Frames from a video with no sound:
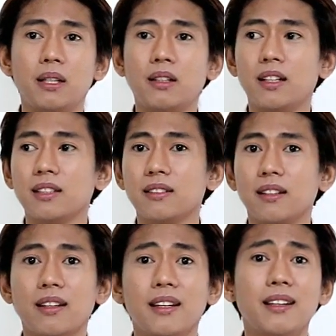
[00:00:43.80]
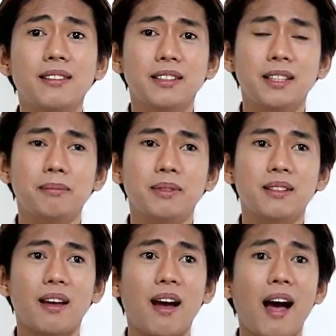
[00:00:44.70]
because it
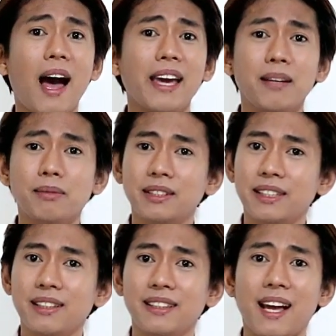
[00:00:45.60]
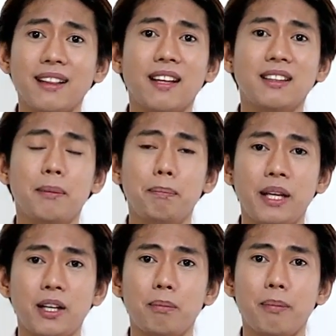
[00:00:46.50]
seems I am still not at the
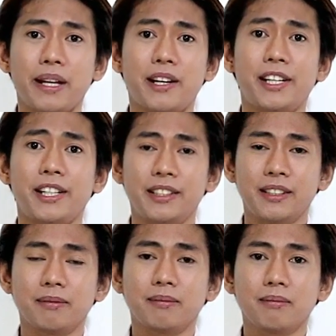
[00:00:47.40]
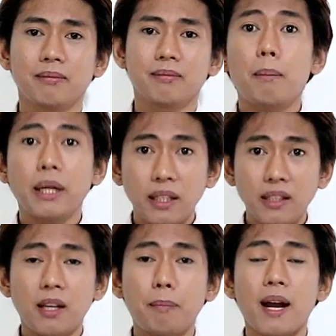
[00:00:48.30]
peak of my career. But
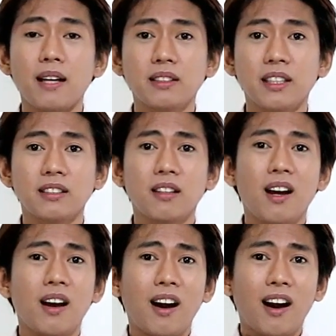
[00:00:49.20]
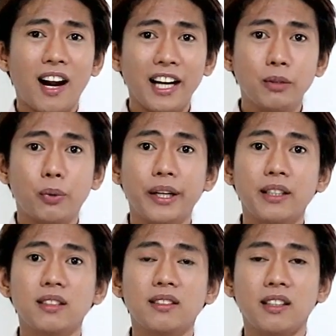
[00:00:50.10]
in the process, hard
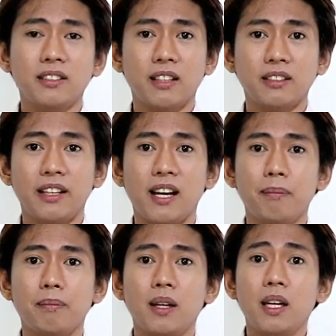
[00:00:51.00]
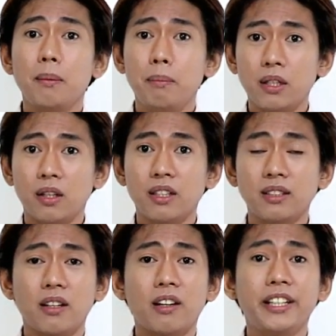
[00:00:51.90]
work is not just enough
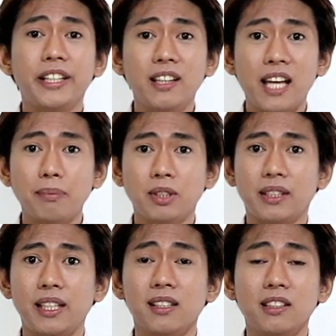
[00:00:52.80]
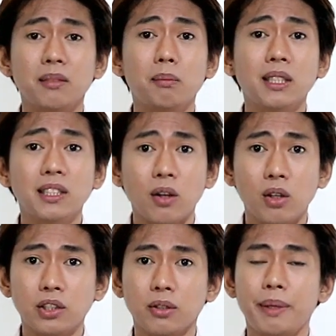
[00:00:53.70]
because real life skills must
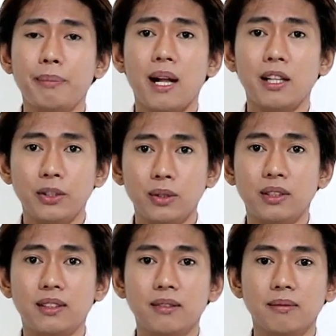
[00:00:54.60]
also be valued.